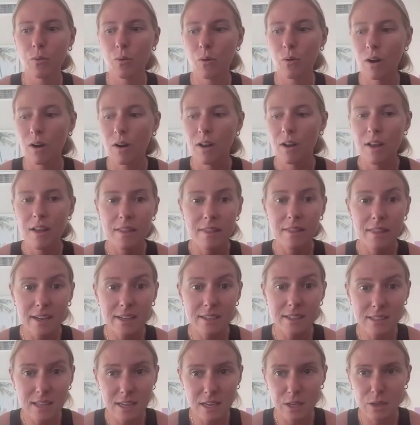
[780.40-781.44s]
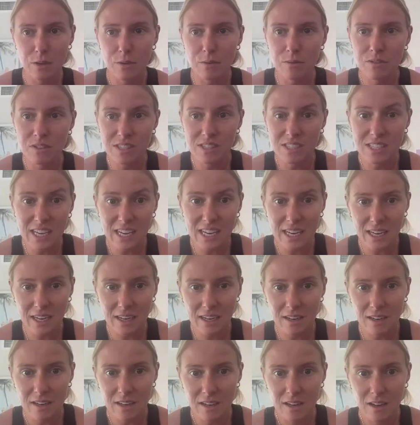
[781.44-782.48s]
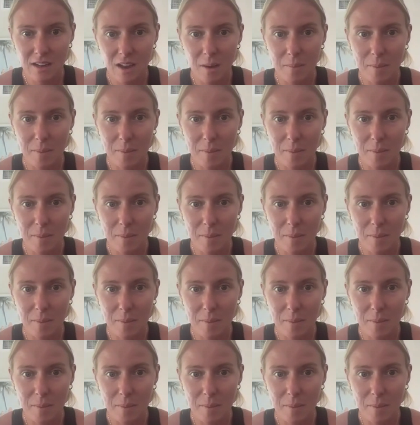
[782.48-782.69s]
or things that you've seen